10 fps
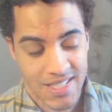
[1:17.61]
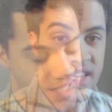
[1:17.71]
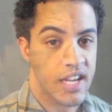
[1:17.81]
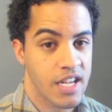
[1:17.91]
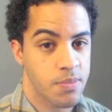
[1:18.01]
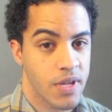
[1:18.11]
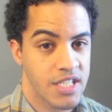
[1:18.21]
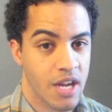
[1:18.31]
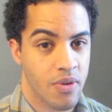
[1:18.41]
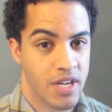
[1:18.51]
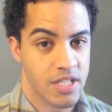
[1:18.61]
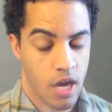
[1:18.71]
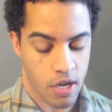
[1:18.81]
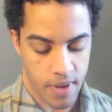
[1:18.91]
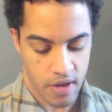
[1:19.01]
And the next blush I want to
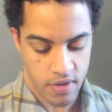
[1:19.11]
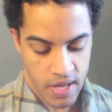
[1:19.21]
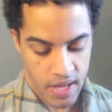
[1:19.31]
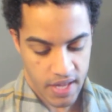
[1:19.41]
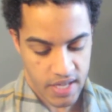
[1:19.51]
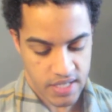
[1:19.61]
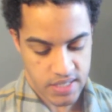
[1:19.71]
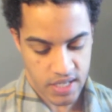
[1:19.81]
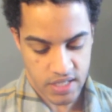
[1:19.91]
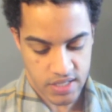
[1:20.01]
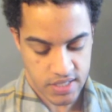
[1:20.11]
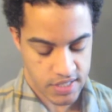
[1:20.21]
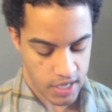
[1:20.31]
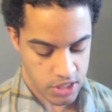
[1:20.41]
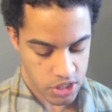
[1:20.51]
talk about is in
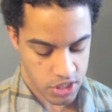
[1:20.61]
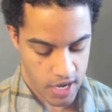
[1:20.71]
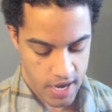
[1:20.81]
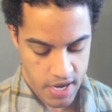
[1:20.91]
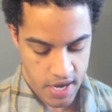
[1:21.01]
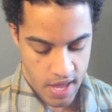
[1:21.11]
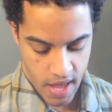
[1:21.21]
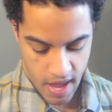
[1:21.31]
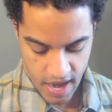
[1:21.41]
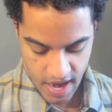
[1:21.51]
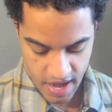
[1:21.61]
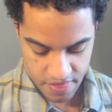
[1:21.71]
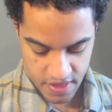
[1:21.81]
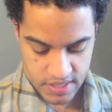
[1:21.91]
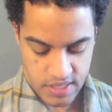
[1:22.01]
Sunshine,
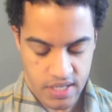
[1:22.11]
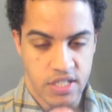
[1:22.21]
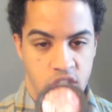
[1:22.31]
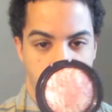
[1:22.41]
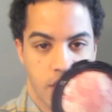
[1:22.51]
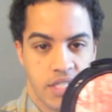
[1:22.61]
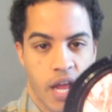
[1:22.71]
and this is just